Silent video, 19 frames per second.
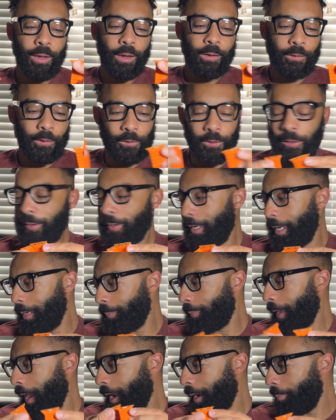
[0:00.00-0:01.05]
So just
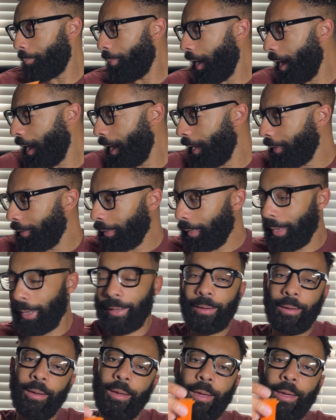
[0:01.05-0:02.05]
keep that in mind. Like,